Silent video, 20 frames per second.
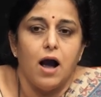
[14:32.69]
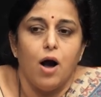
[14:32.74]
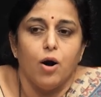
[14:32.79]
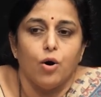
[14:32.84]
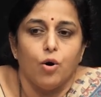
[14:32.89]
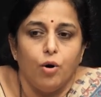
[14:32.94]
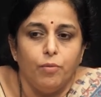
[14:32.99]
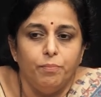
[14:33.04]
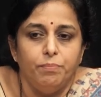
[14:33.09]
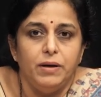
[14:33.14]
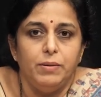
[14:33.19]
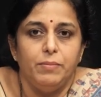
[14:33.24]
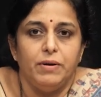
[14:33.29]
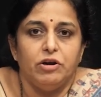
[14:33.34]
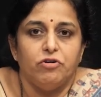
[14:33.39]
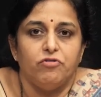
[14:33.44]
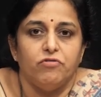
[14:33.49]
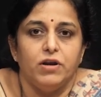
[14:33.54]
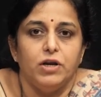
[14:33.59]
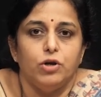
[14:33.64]
are
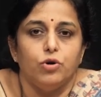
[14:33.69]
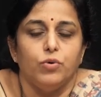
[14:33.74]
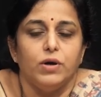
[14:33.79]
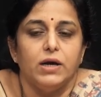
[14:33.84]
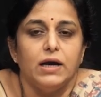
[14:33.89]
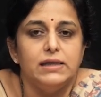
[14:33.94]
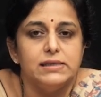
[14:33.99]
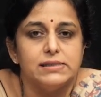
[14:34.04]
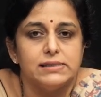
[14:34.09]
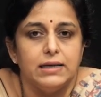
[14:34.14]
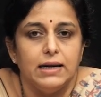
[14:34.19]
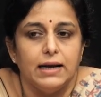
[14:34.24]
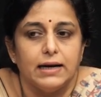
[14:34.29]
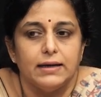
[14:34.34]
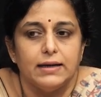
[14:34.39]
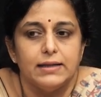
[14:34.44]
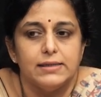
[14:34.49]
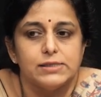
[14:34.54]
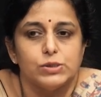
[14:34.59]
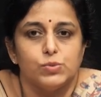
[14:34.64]
complementary to L
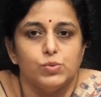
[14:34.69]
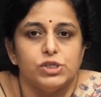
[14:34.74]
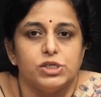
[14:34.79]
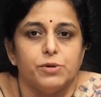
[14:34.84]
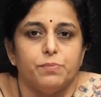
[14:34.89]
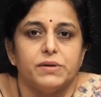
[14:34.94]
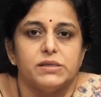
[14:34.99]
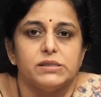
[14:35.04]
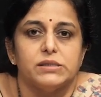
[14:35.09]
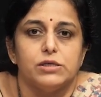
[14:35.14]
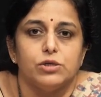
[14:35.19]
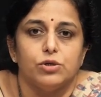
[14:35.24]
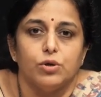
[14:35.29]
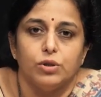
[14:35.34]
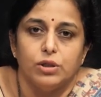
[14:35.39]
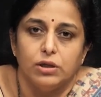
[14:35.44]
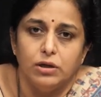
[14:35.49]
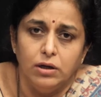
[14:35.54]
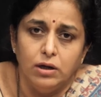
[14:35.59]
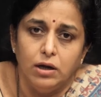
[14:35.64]
selectins, which are present
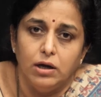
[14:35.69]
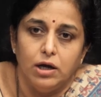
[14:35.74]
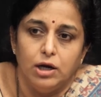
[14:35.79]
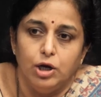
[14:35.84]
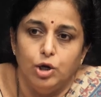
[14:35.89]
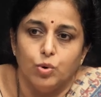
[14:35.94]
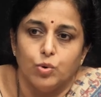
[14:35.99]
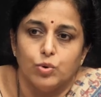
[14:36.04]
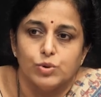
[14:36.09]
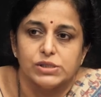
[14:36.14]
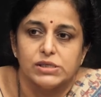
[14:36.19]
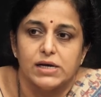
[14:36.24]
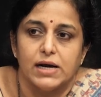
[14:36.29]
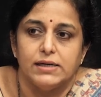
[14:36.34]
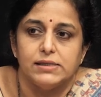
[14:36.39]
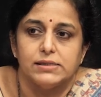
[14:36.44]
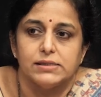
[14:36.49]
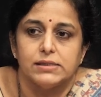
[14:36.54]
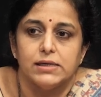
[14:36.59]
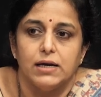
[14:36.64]
on the
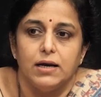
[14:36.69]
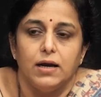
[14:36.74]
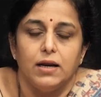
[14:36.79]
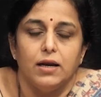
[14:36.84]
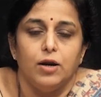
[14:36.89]
leukocytes.